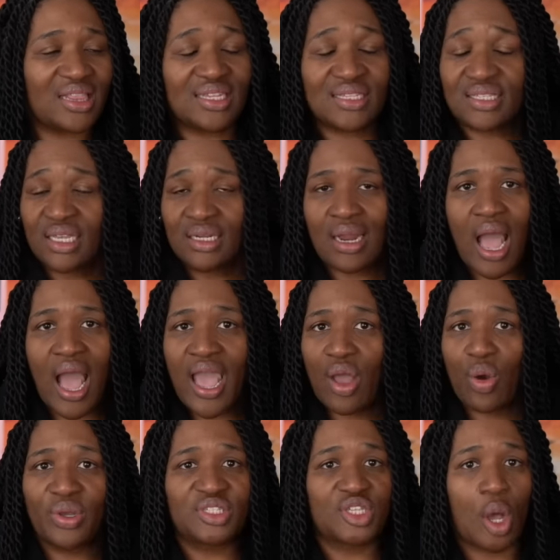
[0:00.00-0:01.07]
listen, I
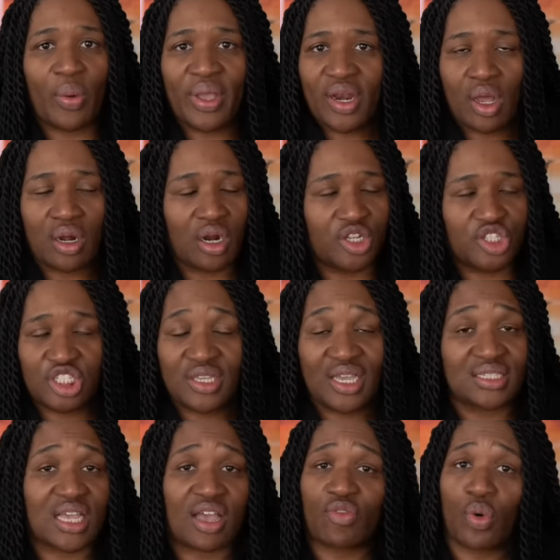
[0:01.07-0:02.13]
always go in on her just
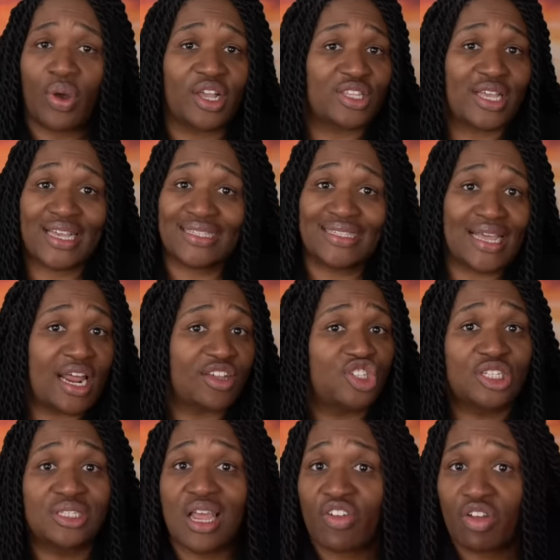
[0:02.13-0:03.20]
because I've, like I said,
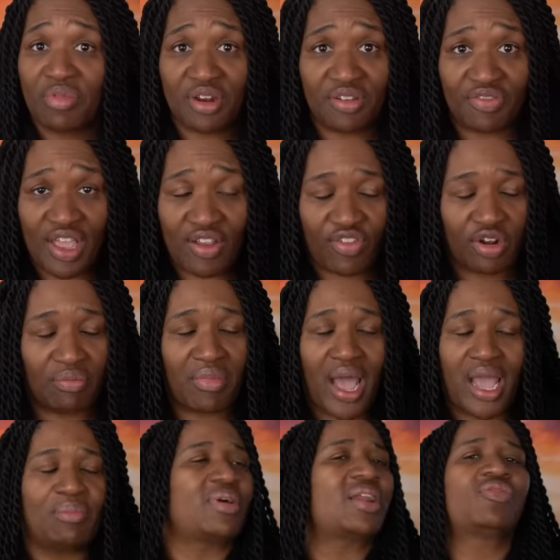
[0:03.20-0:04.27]
she's never been a favorite of
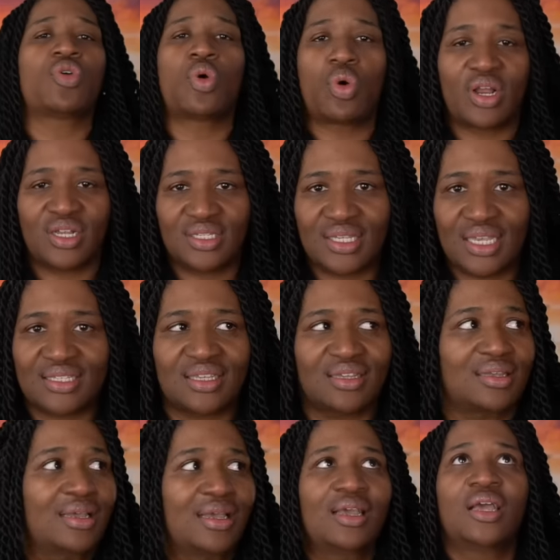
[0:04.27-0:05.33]
mine. But of course, as
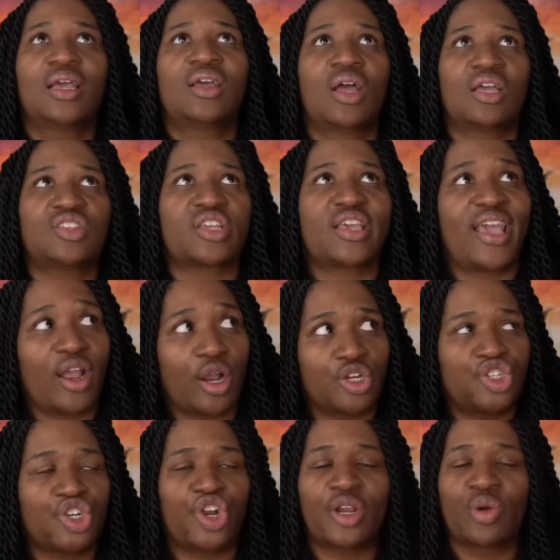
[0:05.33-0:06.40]
a As a
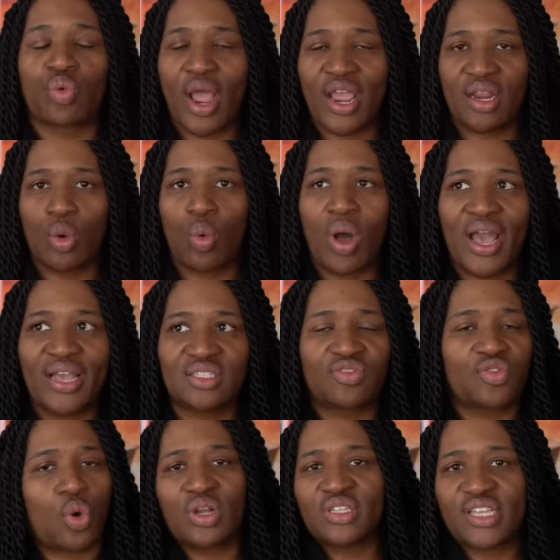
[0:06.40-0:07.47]
character and writing wise,
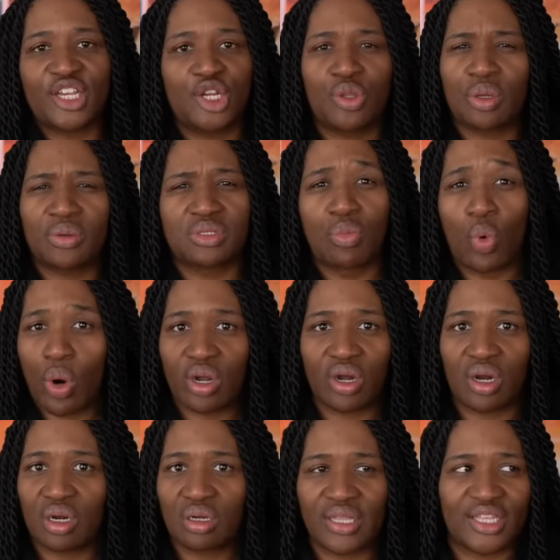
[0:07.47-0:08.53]
of course I knew there was more
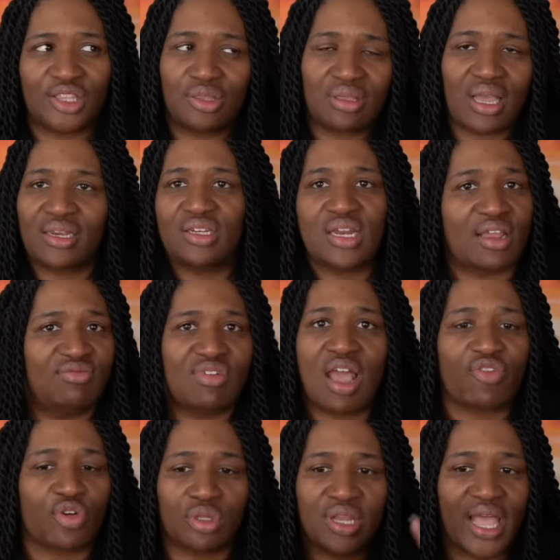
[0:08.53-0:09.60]
to her. Like I, I
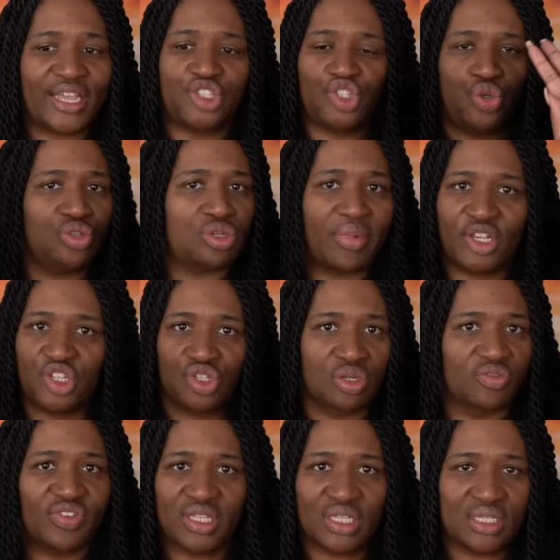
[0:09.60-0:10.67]
never liked
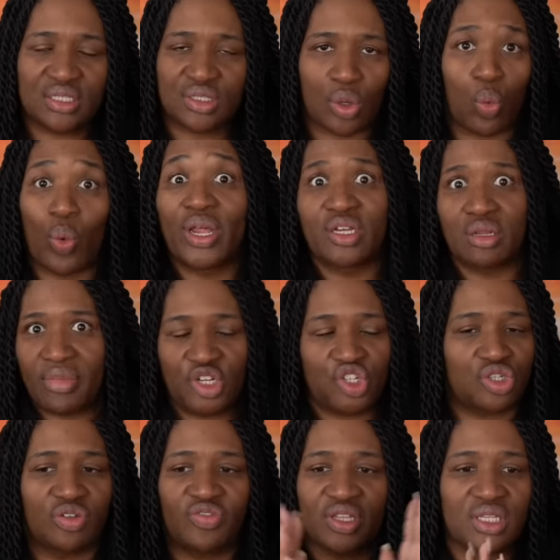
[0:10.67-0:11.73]
two-dimensional villains or
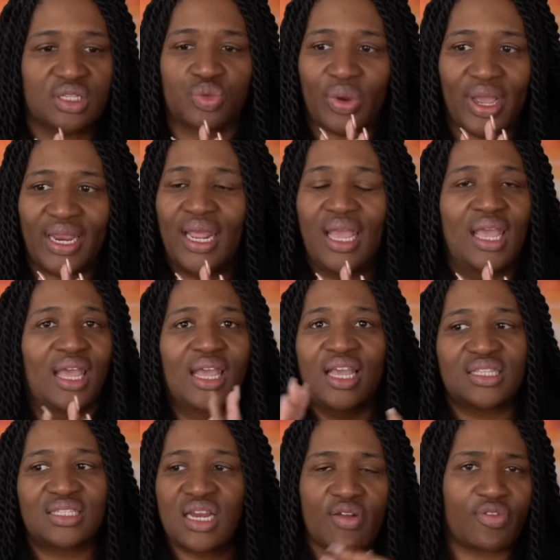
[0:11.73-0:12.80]
one-dimensional villains, right?
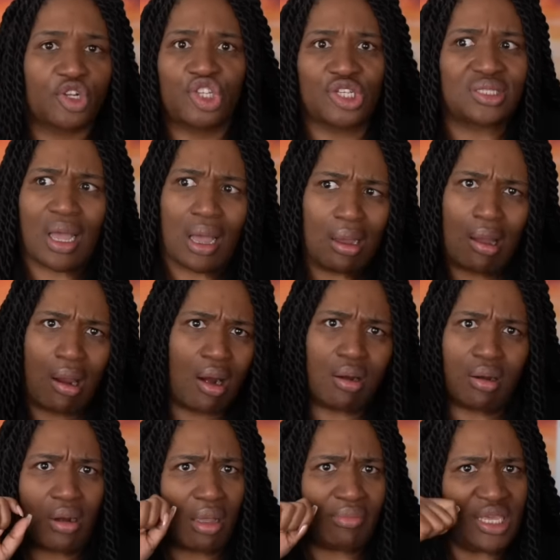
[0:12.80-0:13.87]
It's never just,
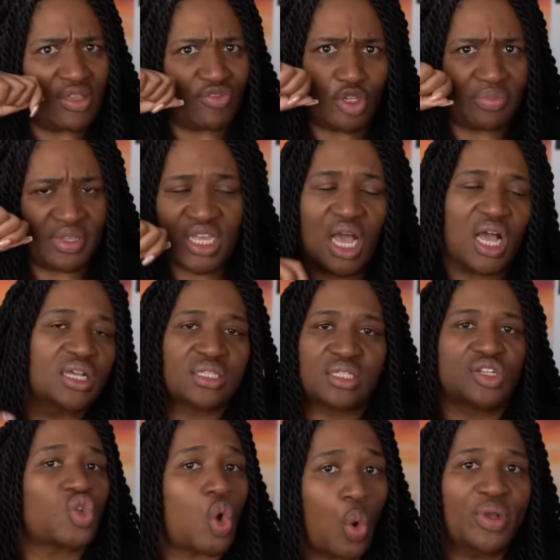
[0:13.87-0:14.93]
"Har, I'm evil," because
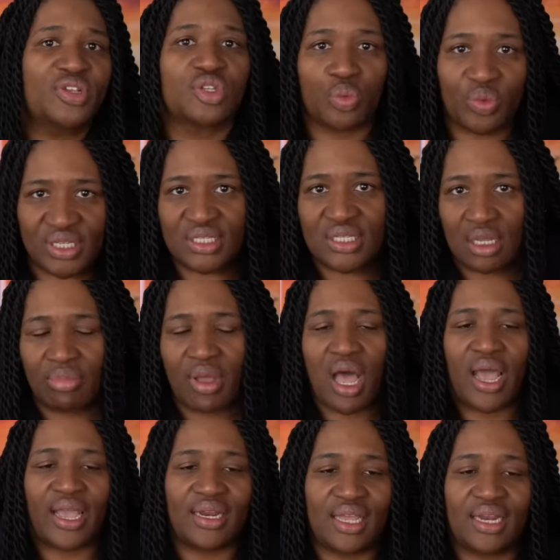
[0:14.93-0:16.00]
there's always a reasoning
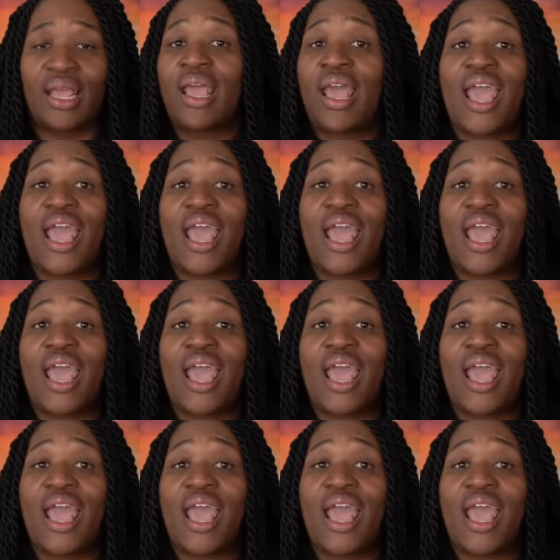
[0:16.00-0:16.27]
behind it.